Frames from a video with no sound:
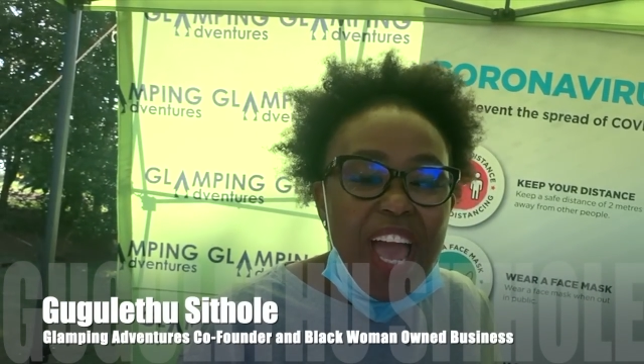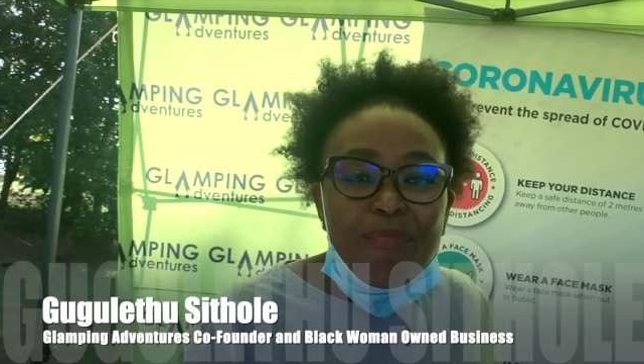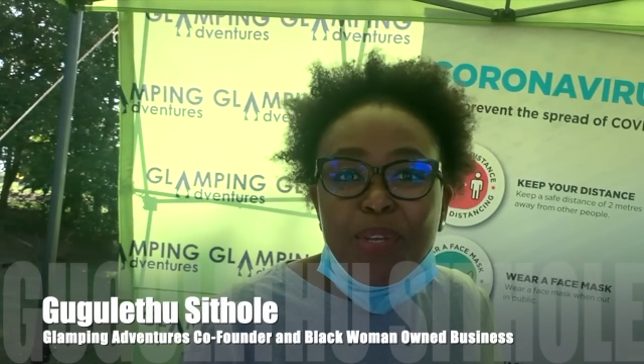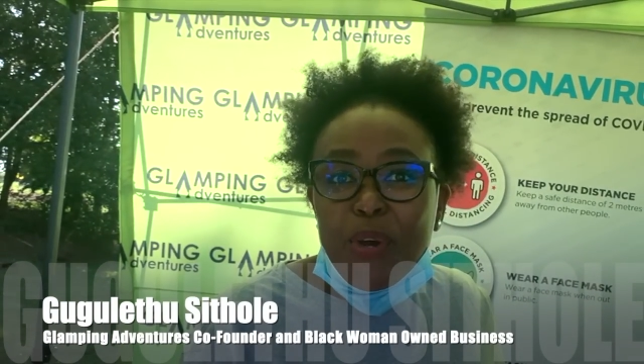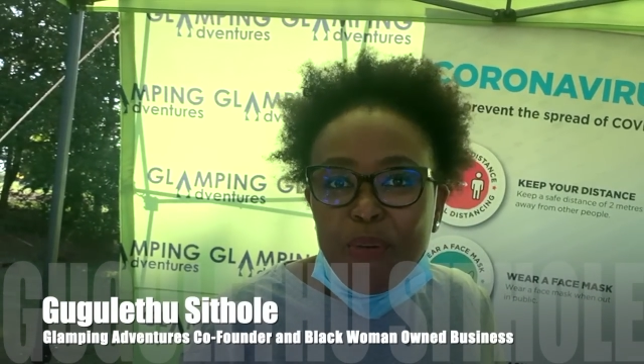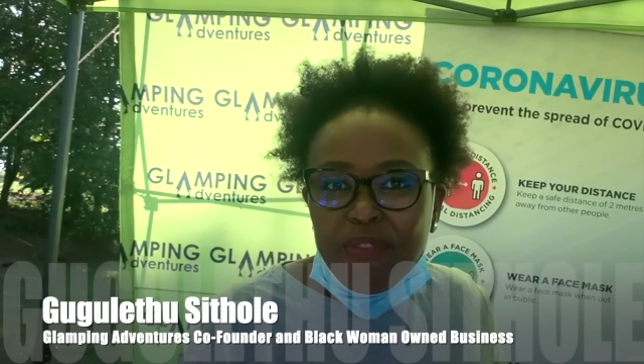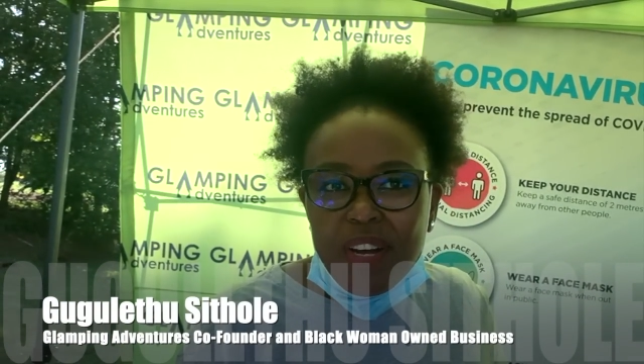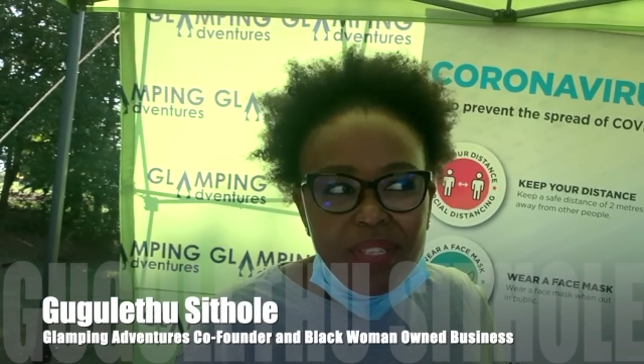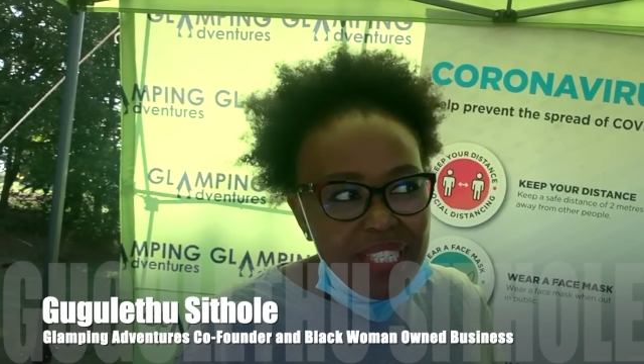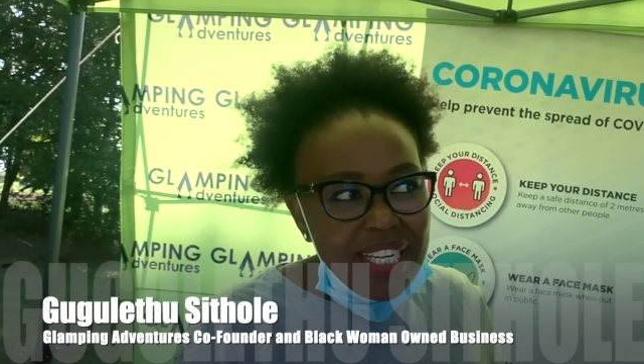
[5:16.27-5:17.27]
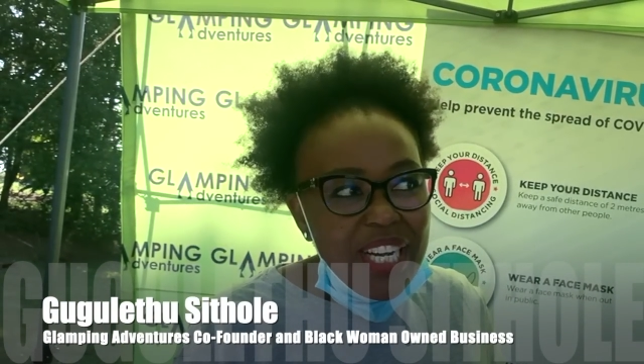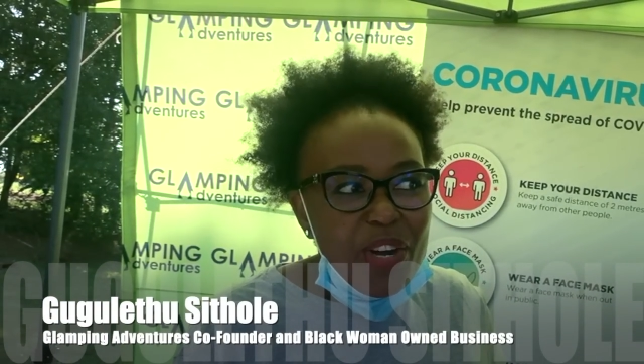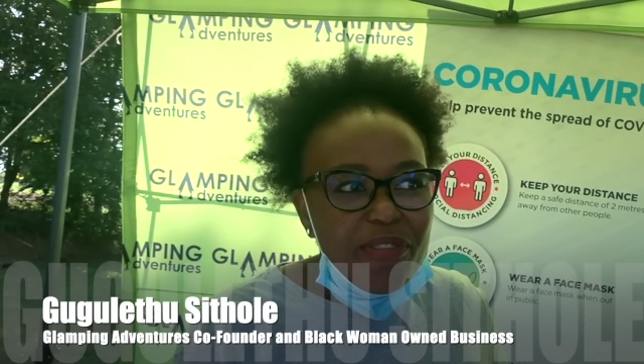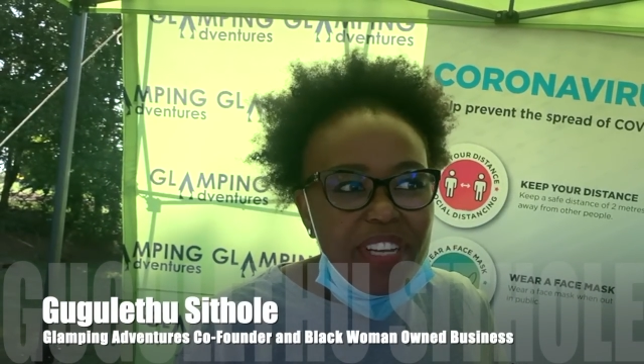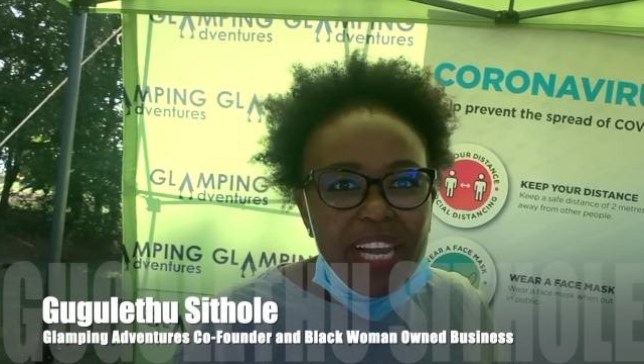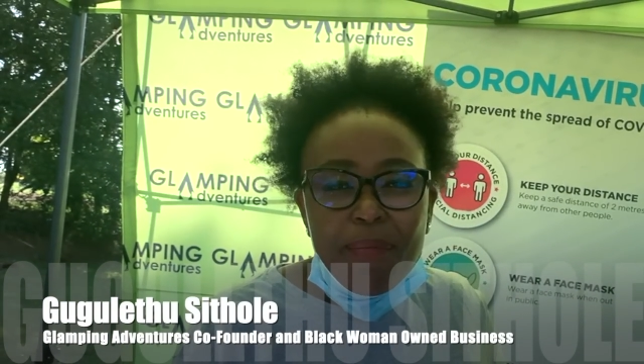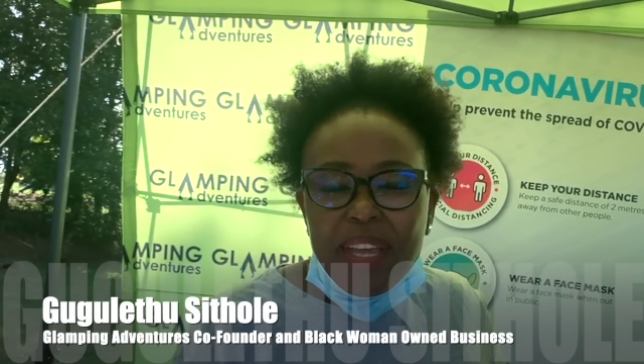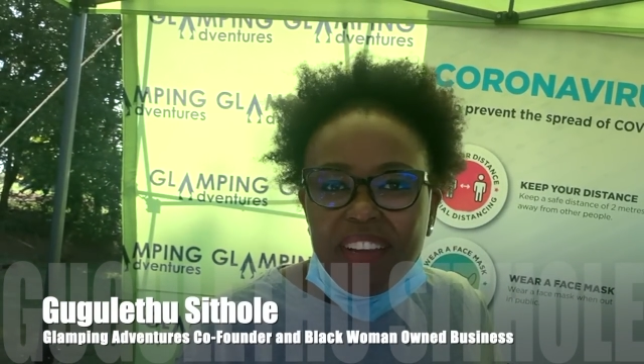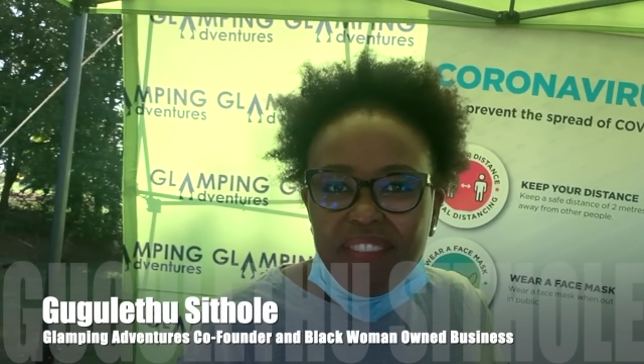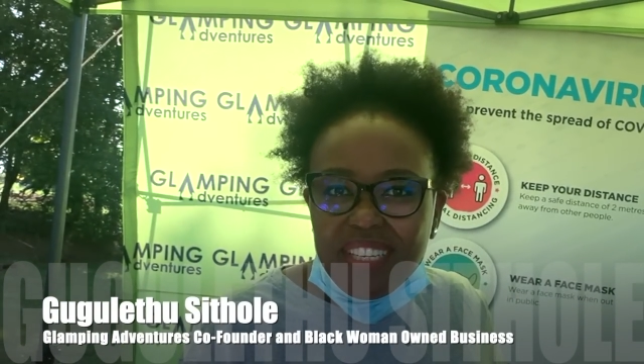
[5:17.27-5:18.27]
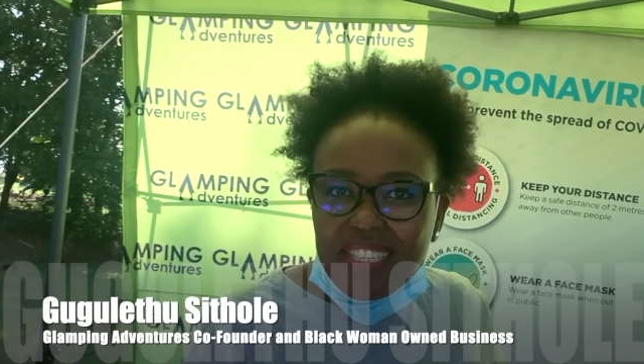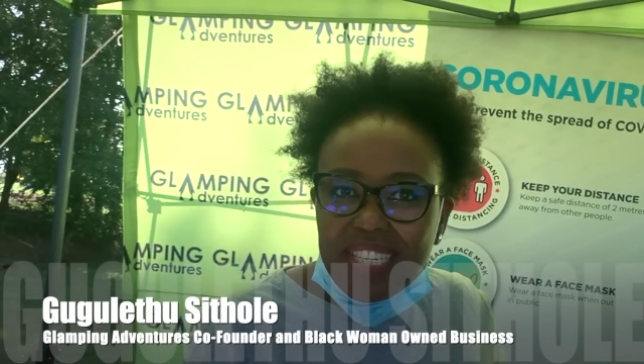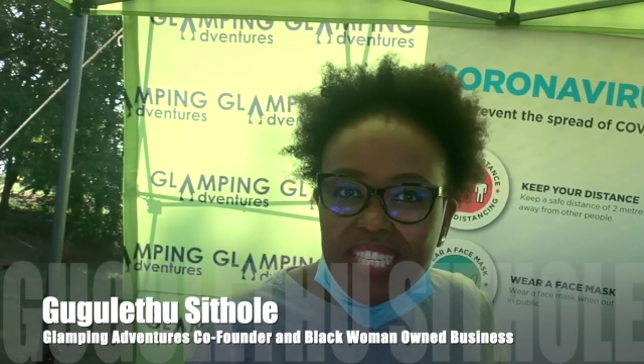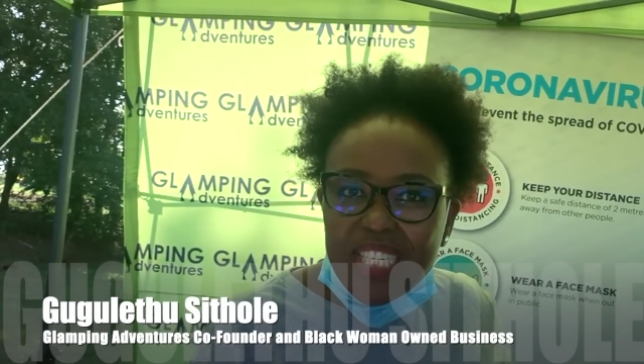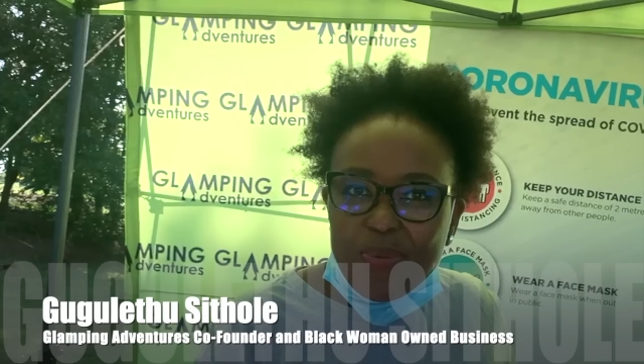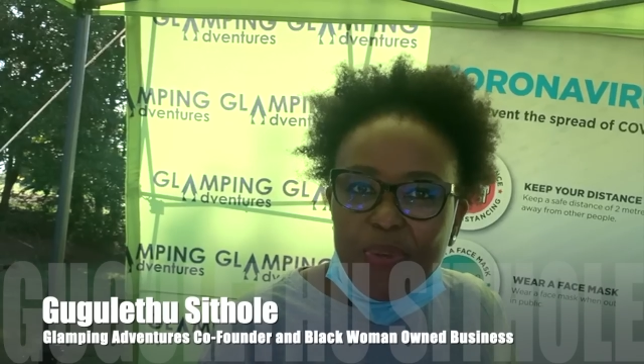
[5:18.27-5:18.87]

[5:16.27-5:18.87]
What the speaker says: am the co-founder of Glamping Adventures.